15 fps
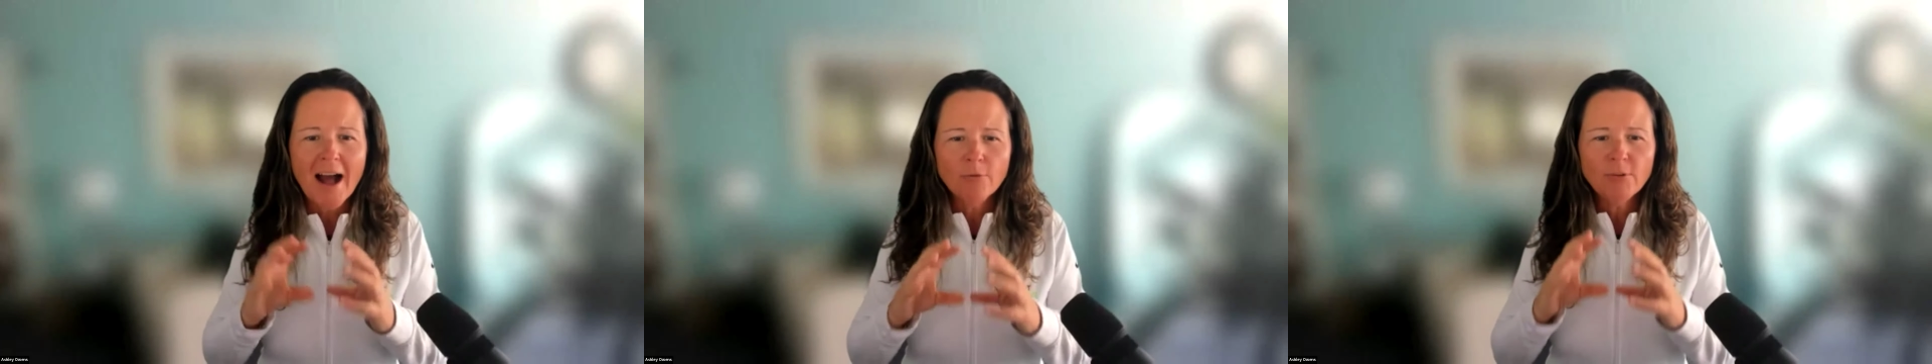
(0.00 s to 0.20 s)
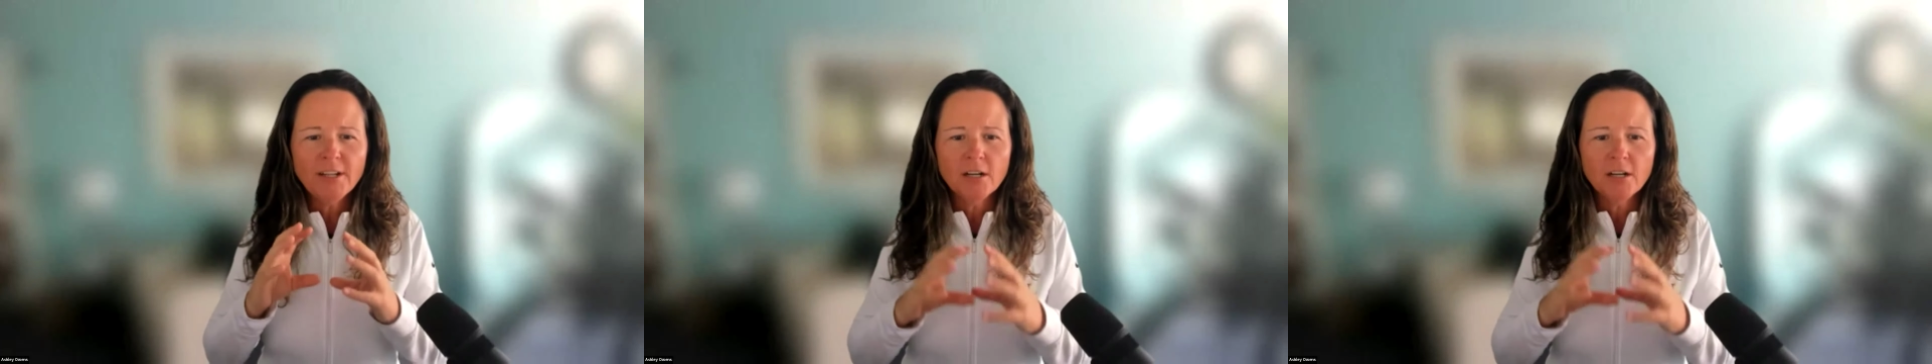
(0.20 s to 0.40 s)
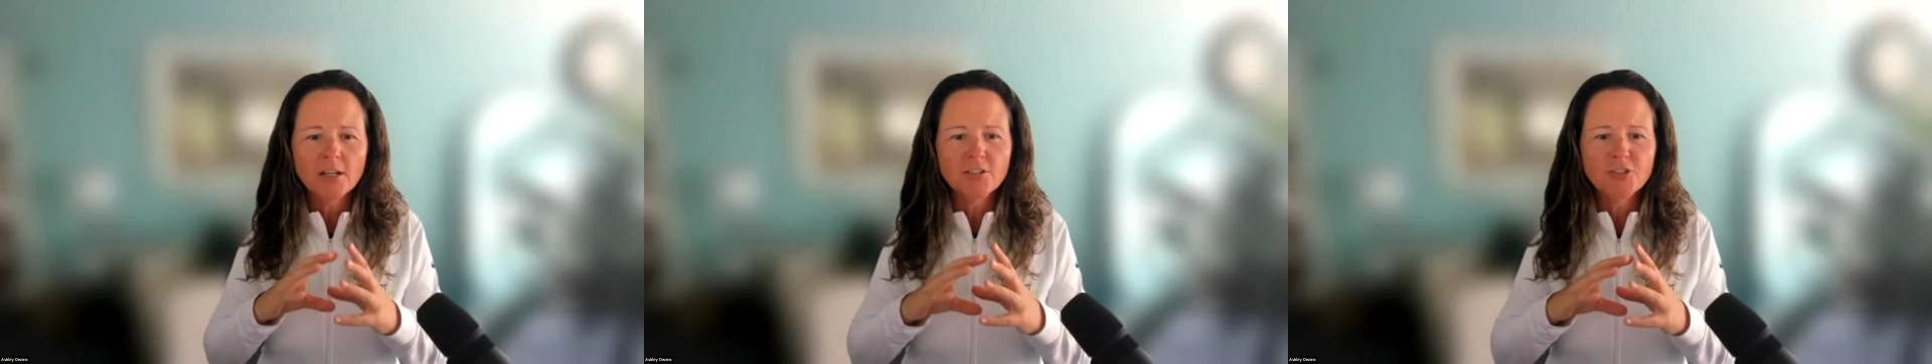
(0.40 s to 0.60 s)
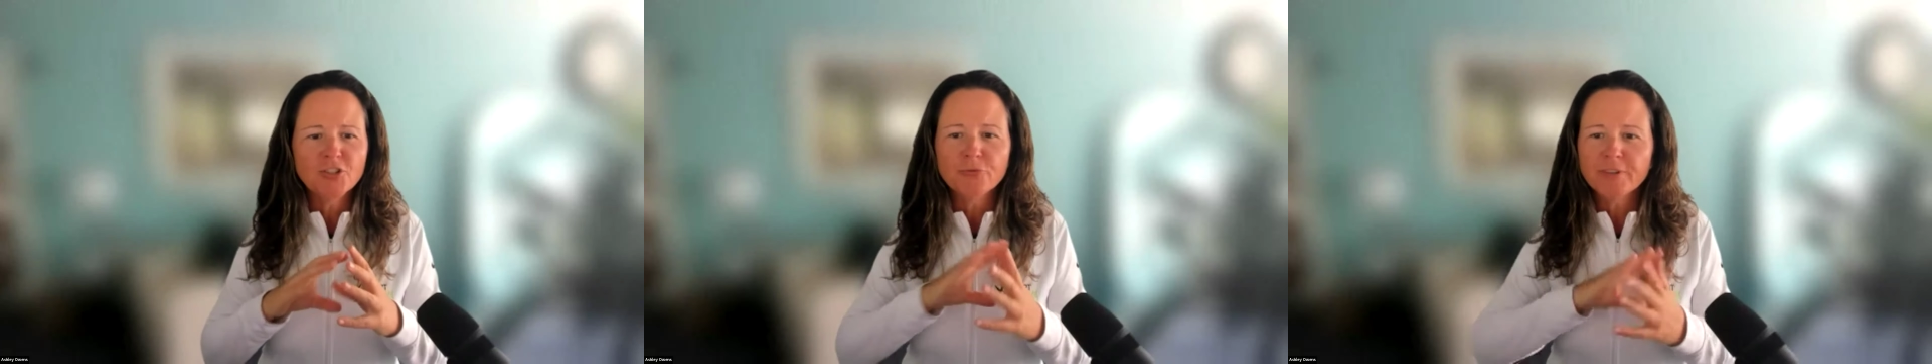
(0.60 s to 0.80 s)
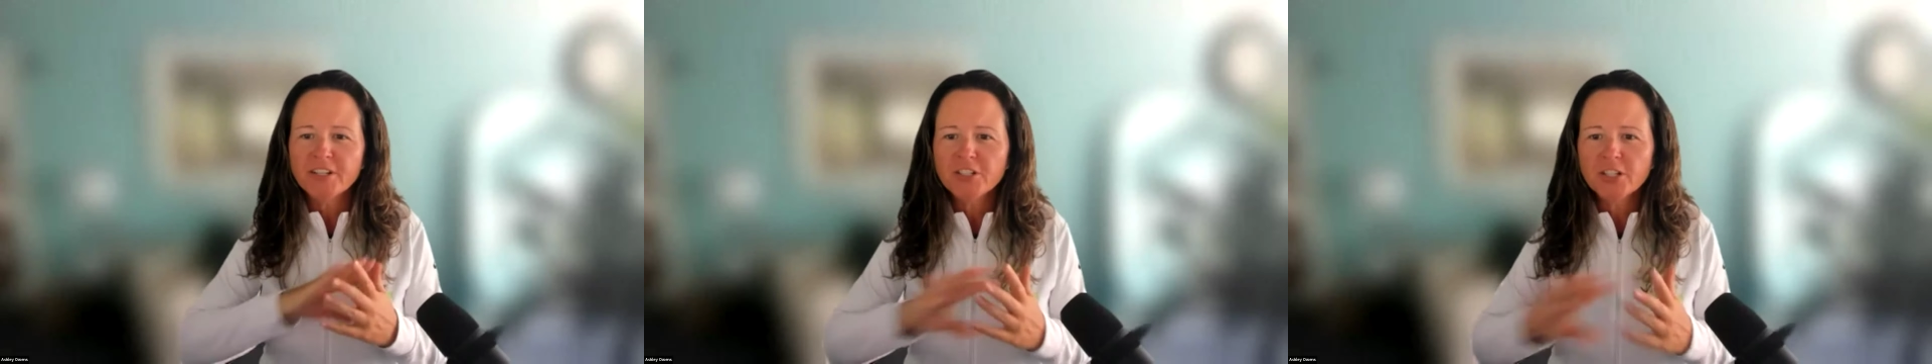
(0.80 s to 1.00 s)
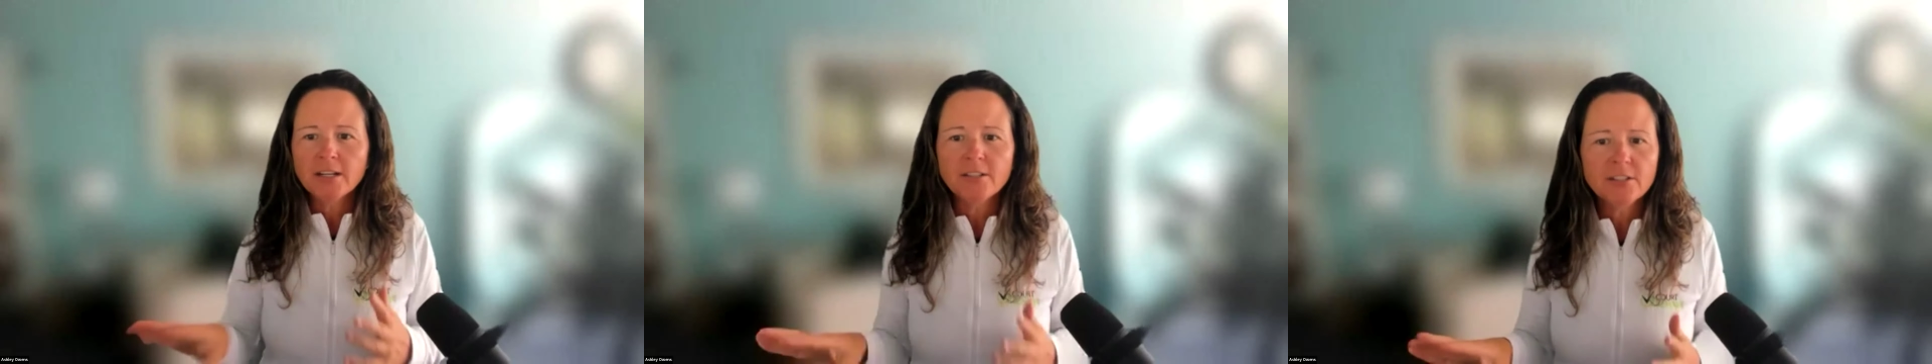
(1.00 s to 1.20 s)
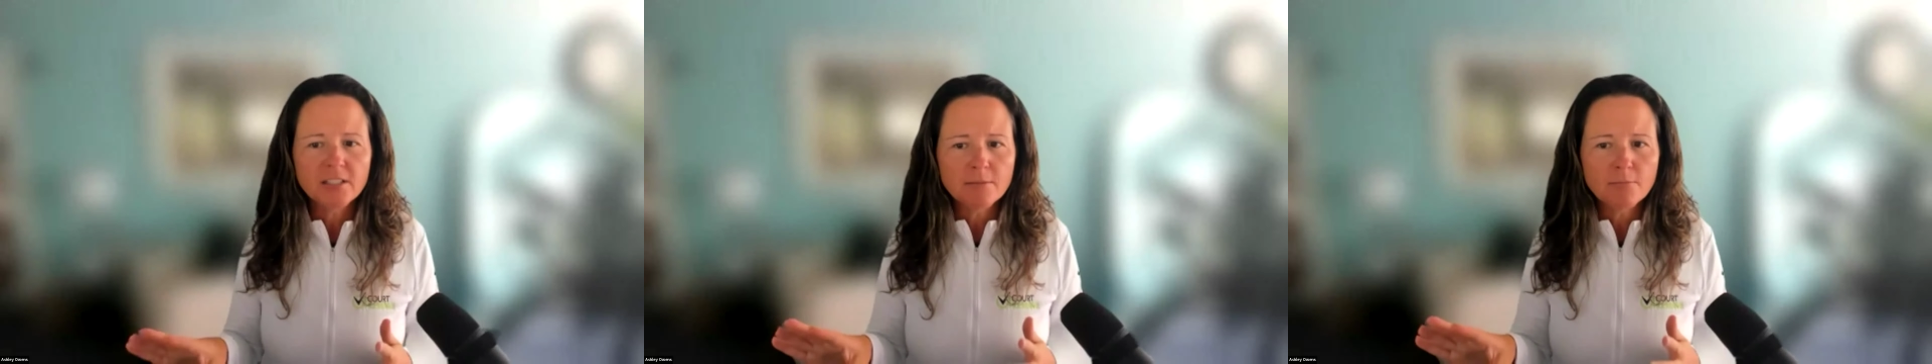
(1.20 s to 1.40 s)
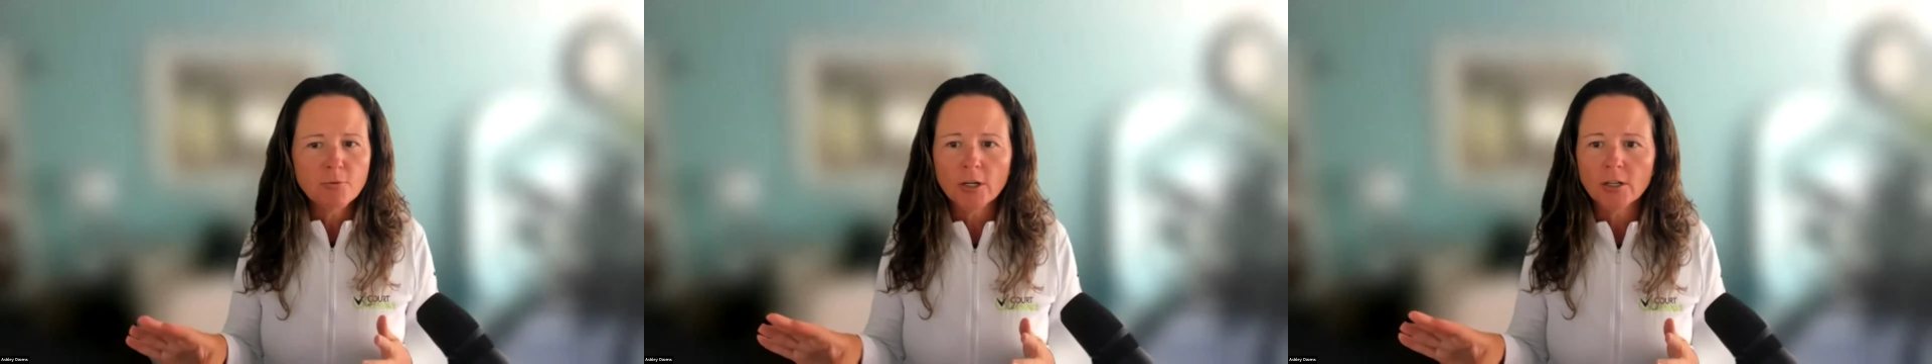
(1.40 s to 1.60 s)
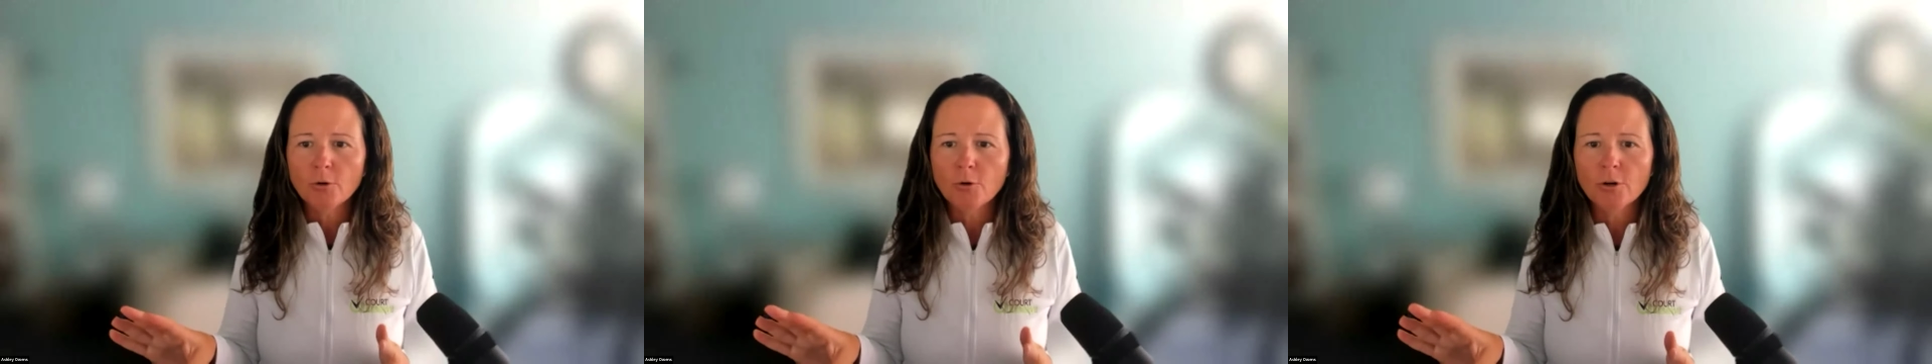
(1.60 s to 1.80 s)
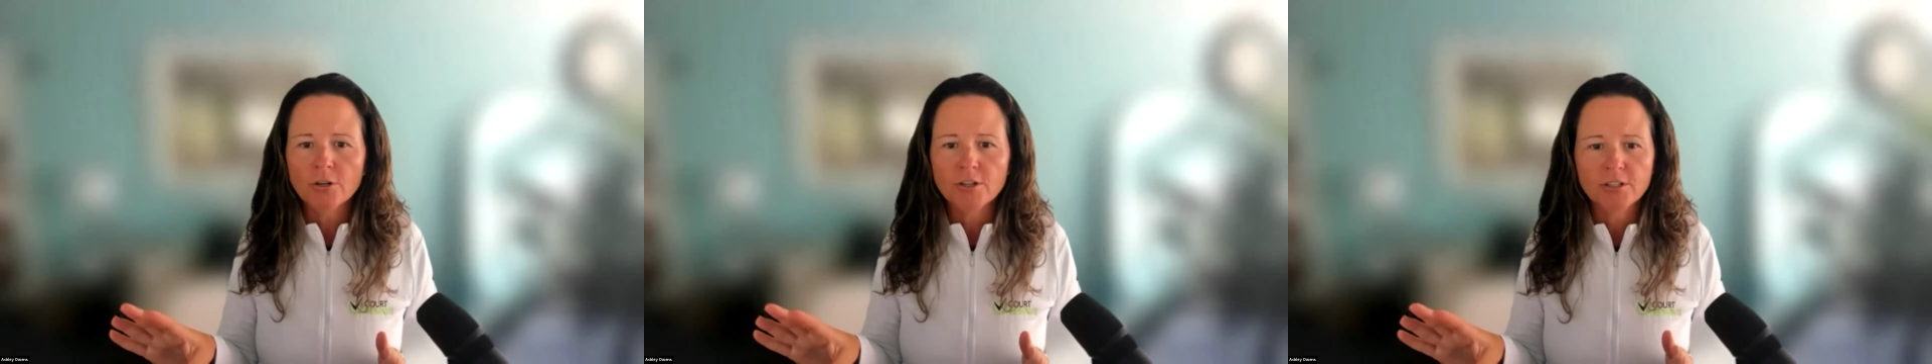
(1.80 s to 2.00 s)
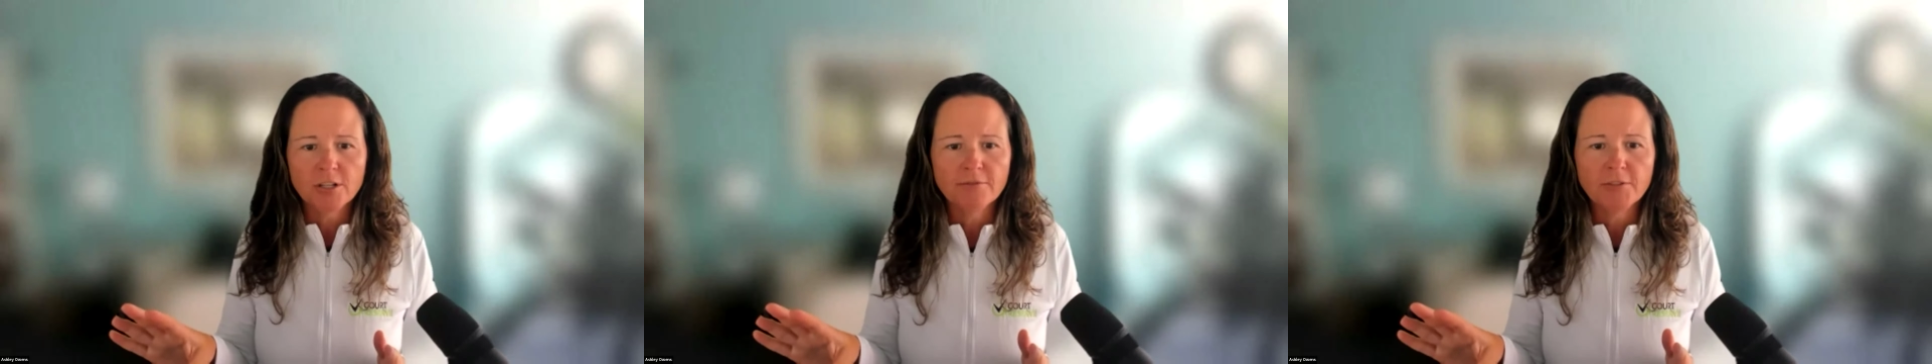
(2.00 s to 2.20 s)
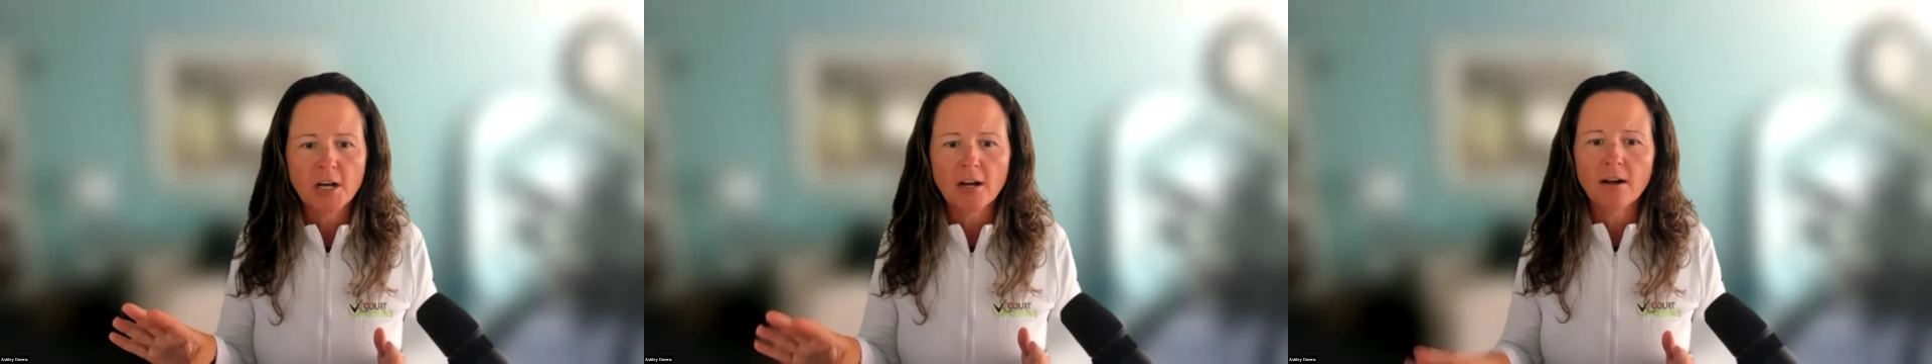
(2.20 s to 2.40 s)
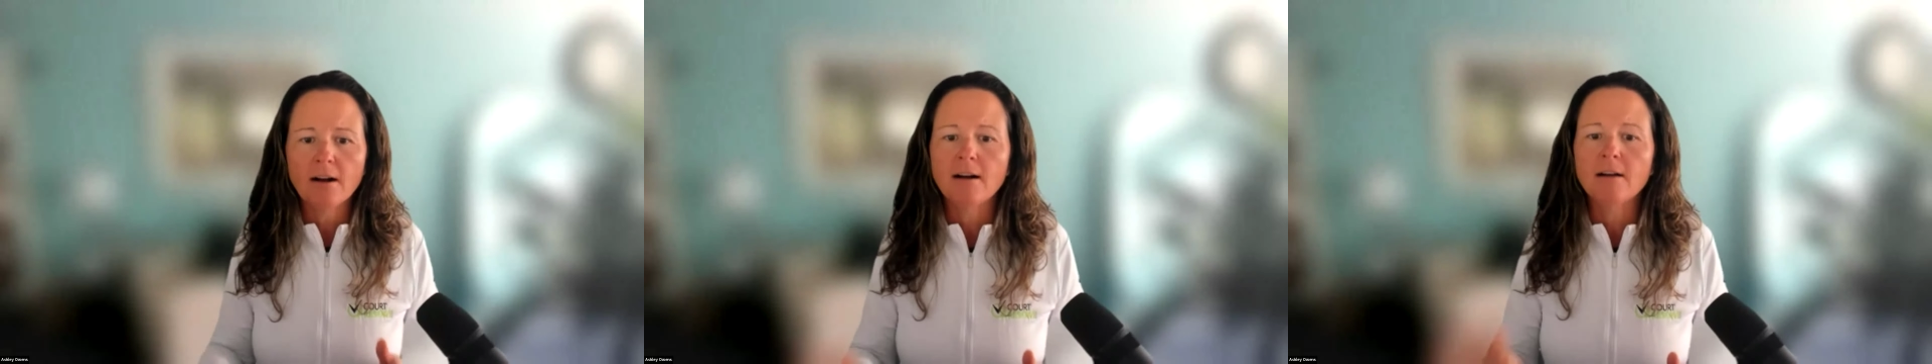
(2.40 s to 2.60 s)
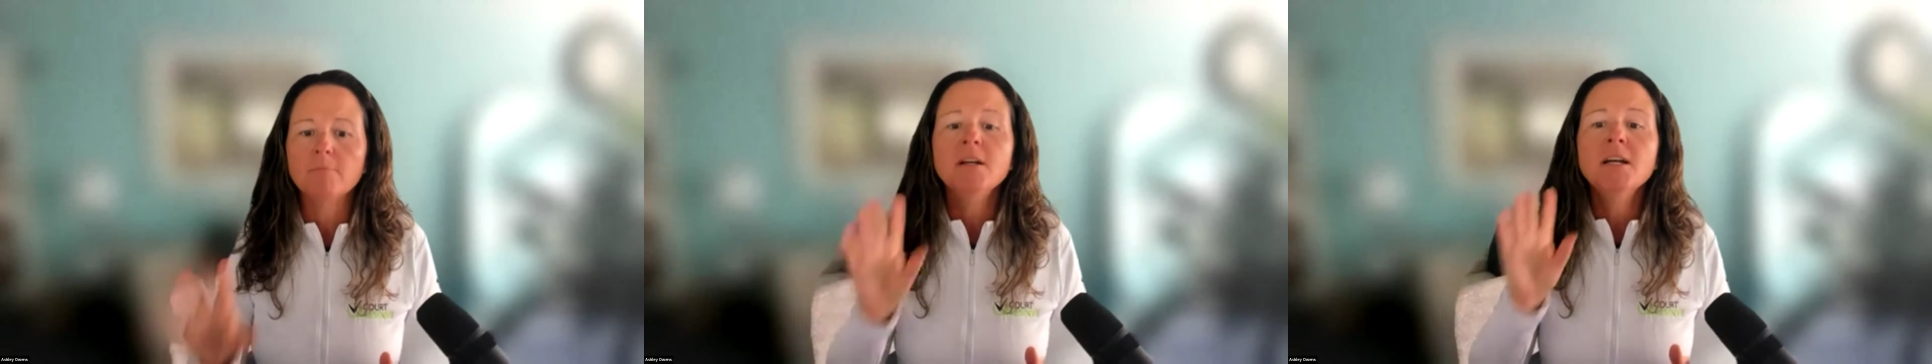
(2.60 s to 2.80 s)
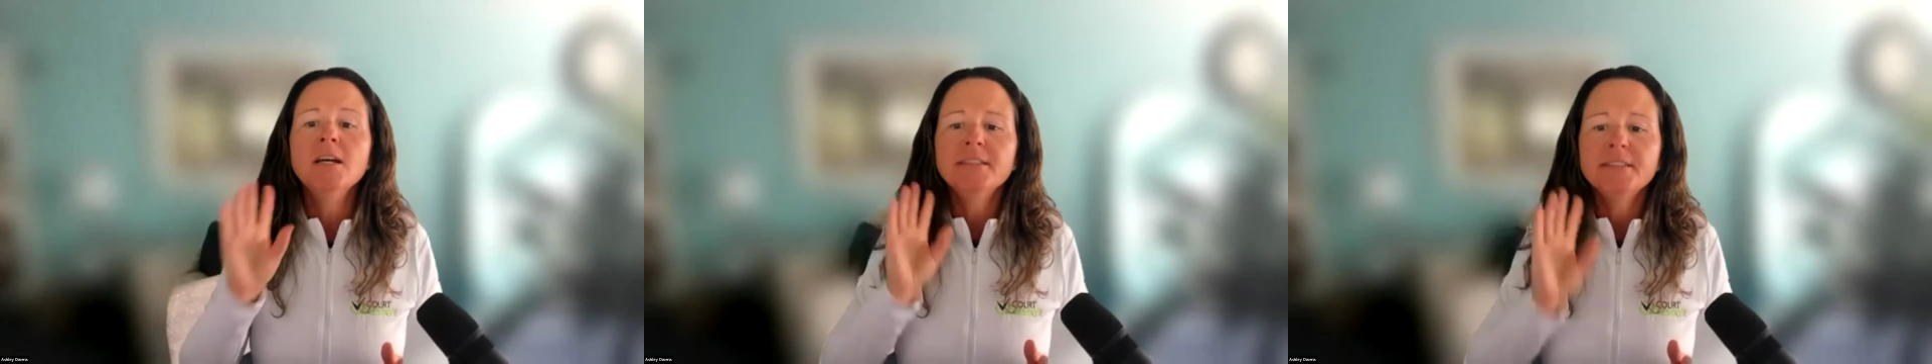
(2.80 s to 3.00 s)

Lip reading: I would encourage you, reach out to support@courtreserve.com.